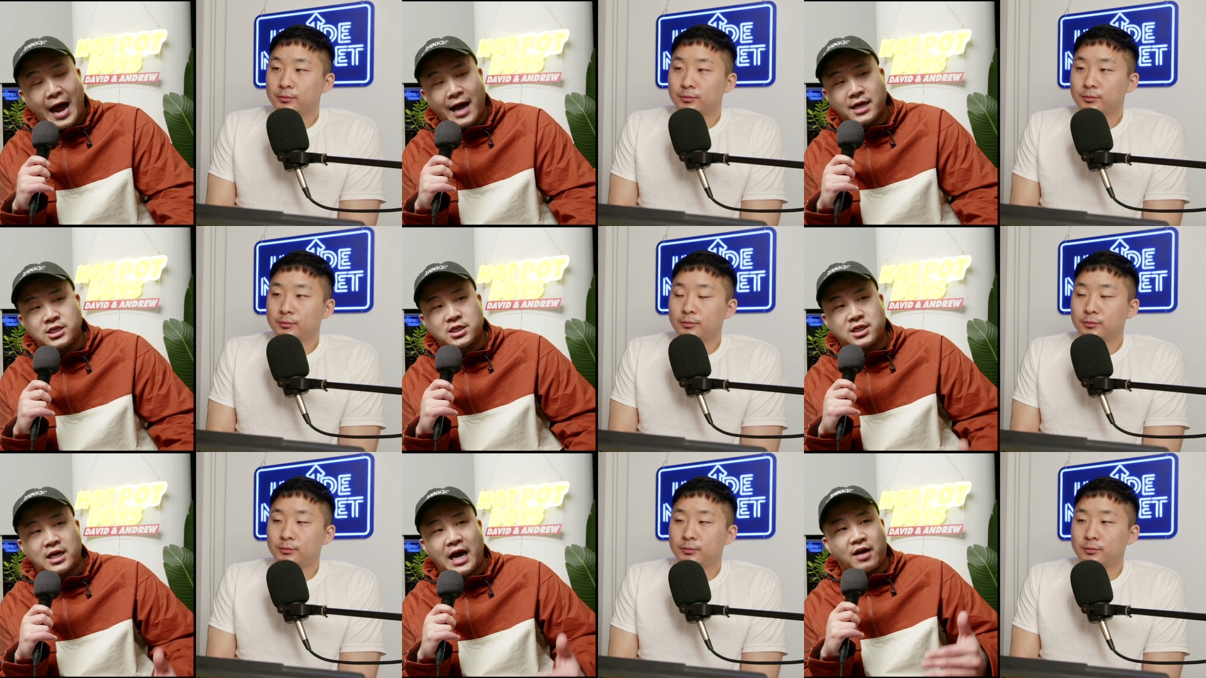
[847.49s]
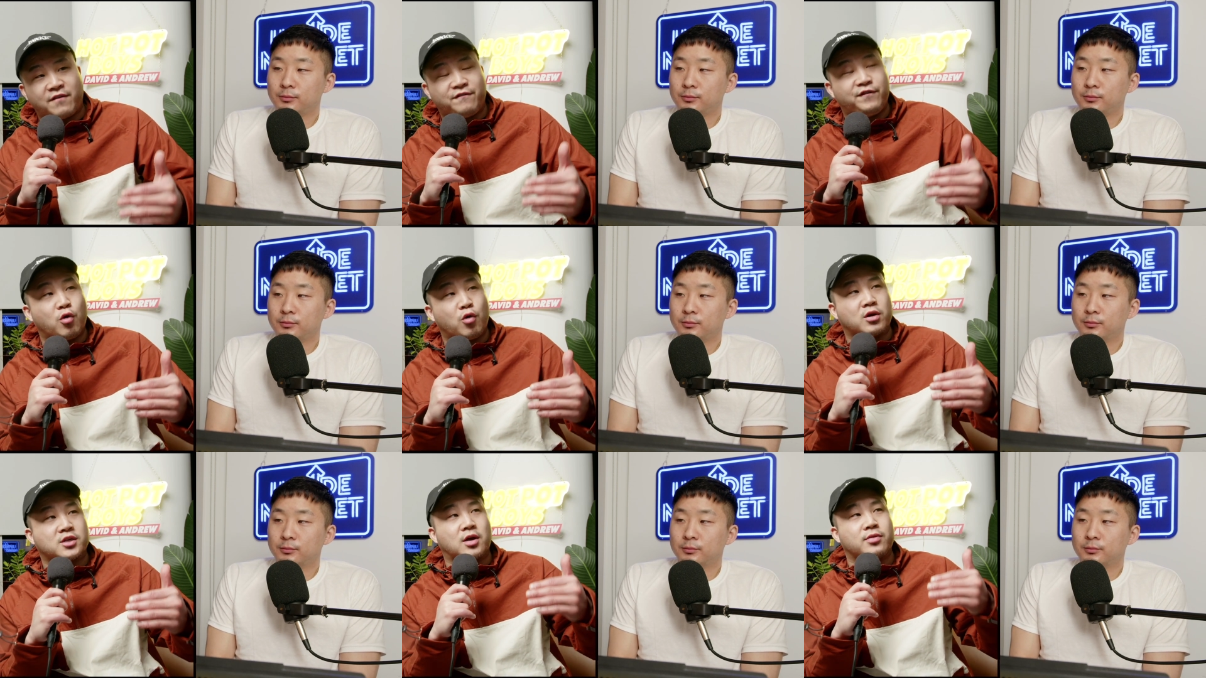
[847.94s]
Speaker 1: I just got to
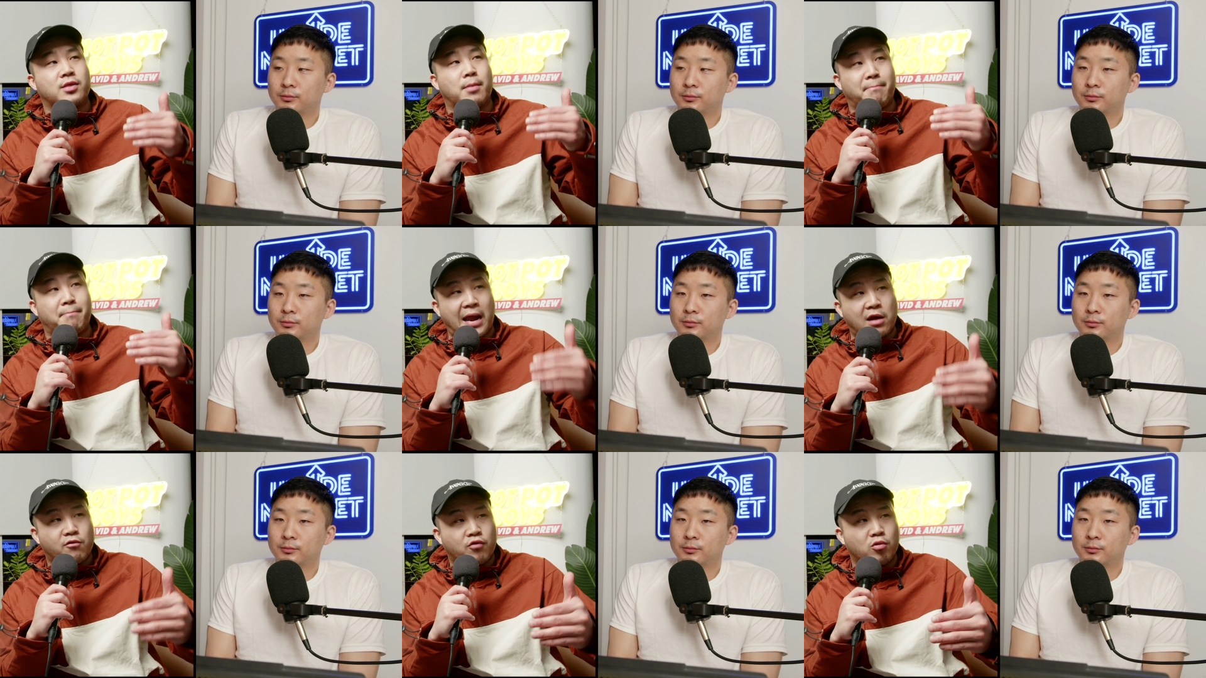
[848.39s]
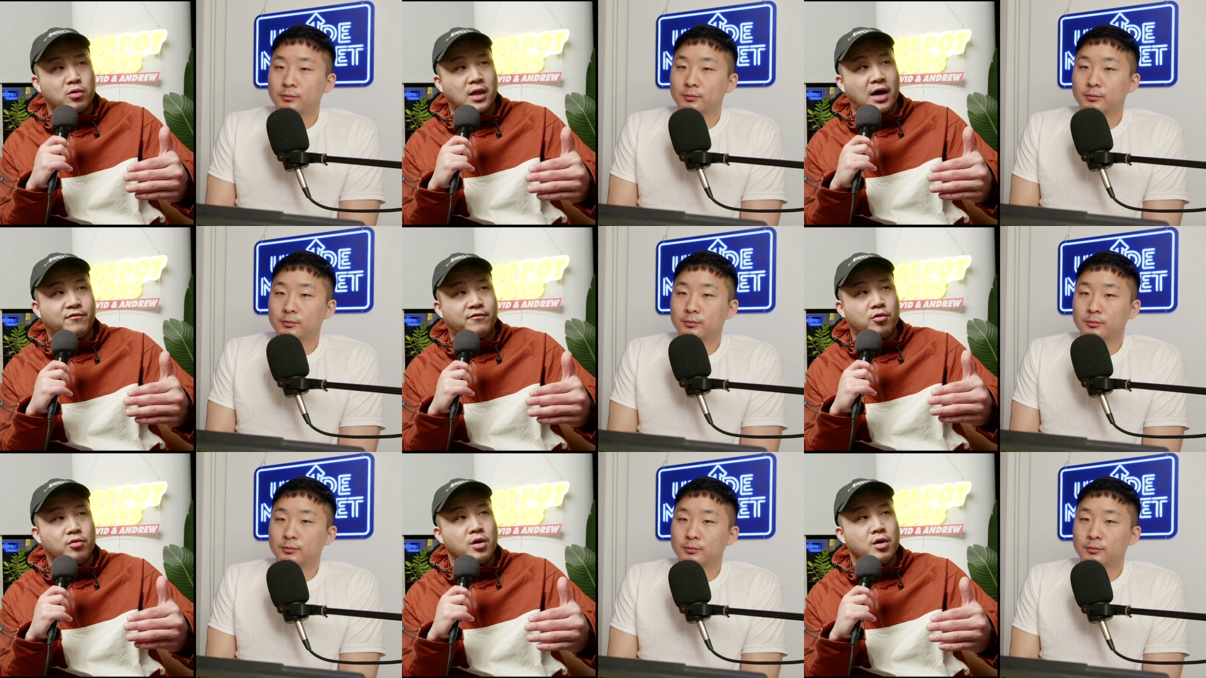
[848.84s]
focus on the micro
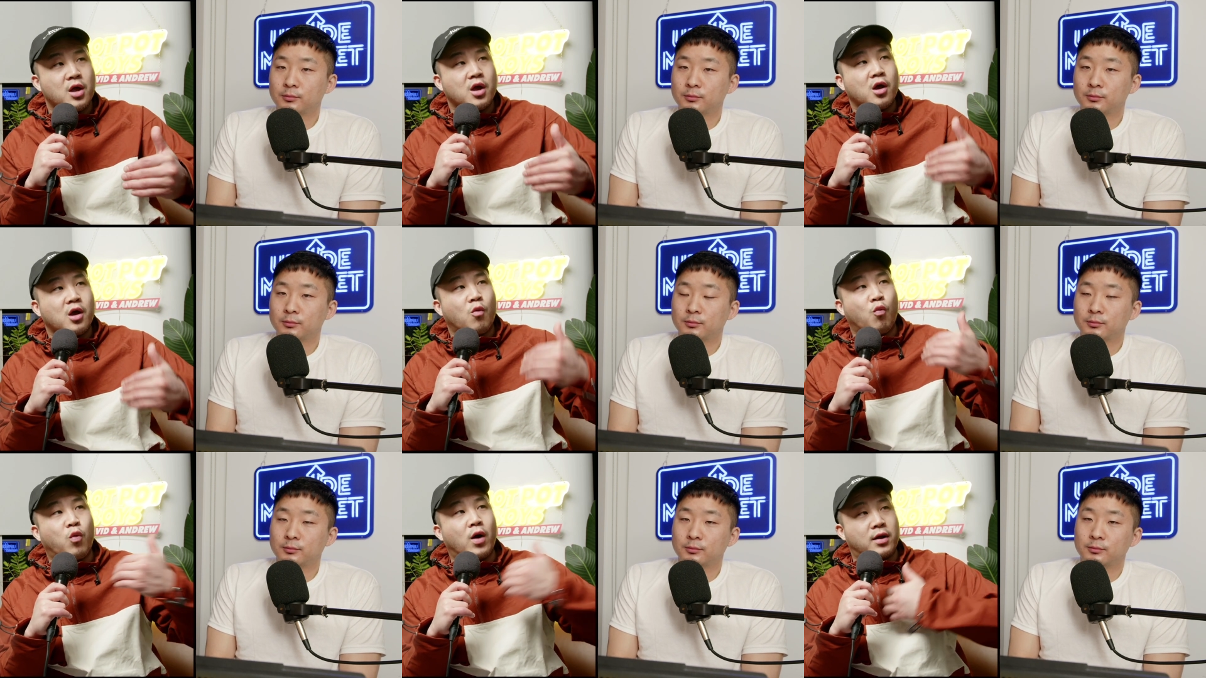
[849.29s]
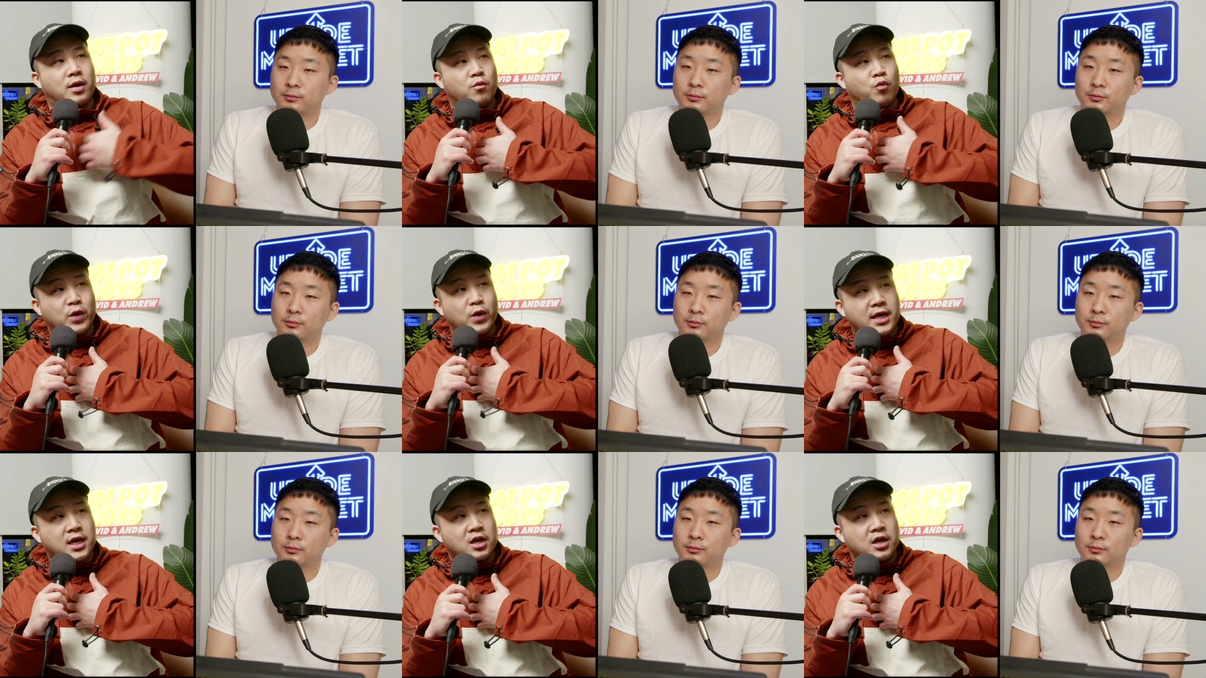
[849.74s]
level, what
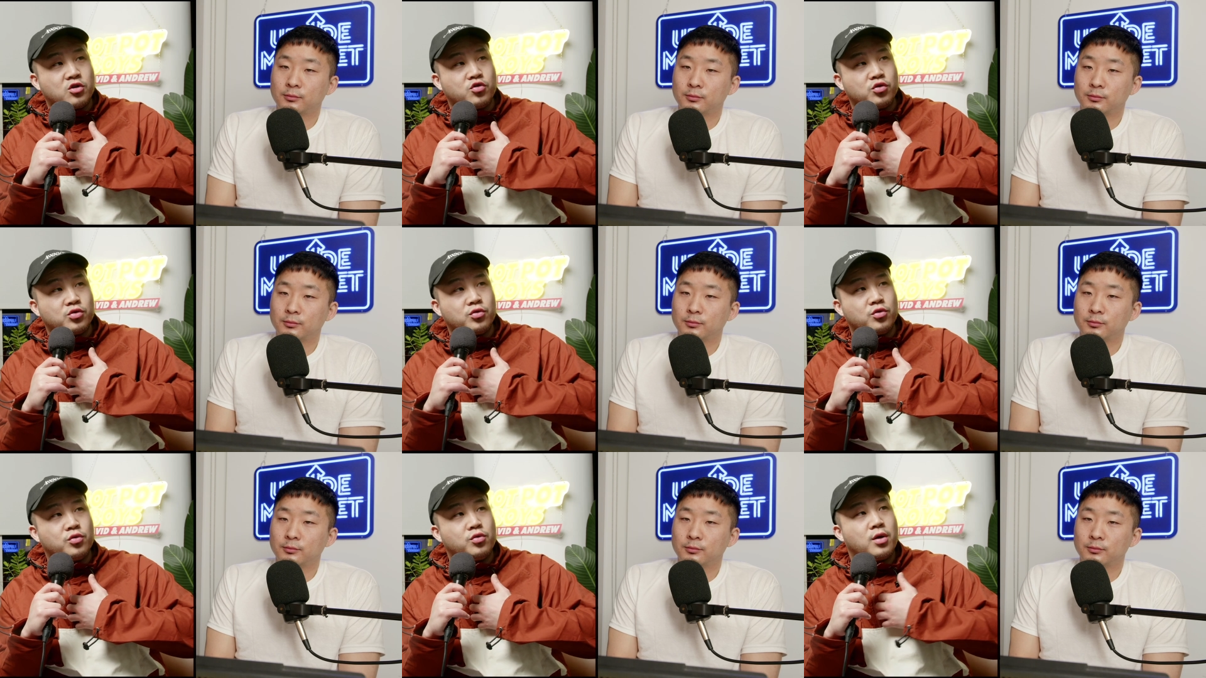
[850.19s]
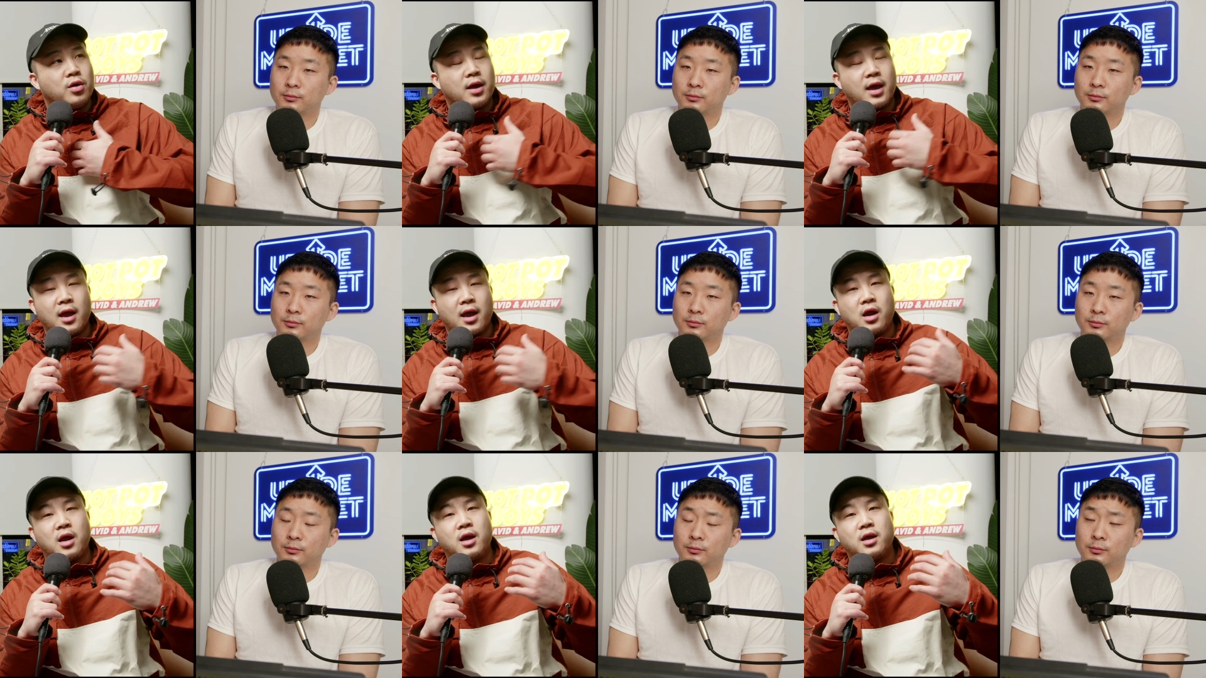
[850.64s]
we can do
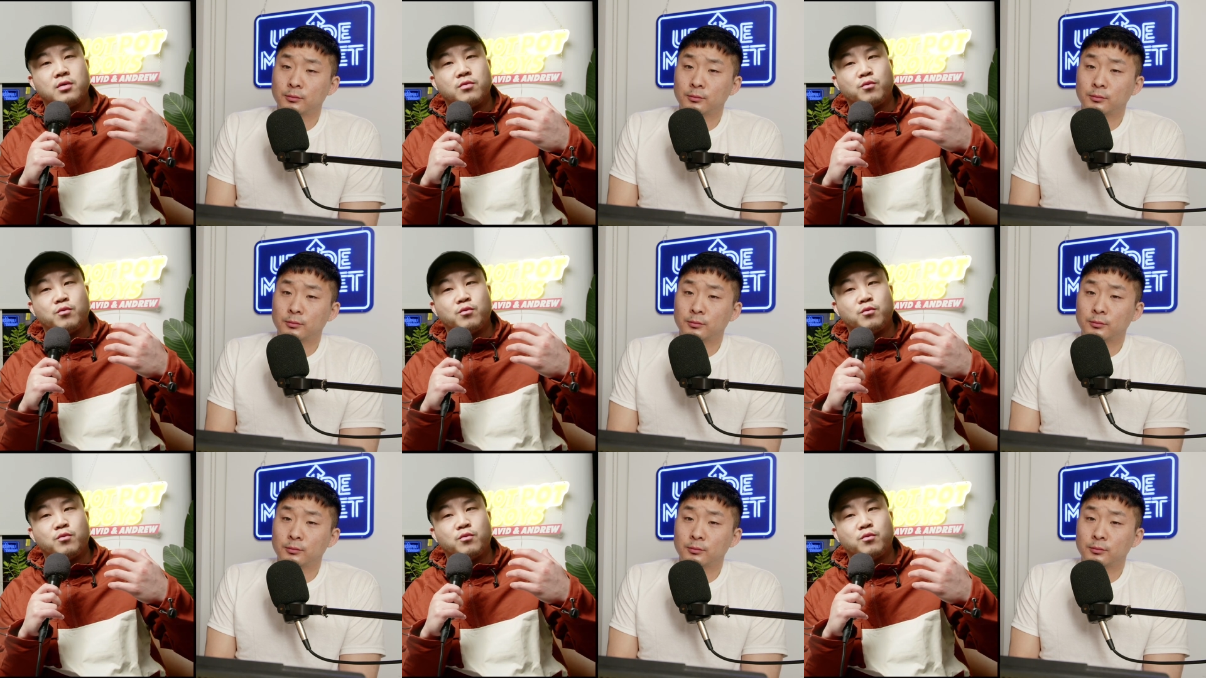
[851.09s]
and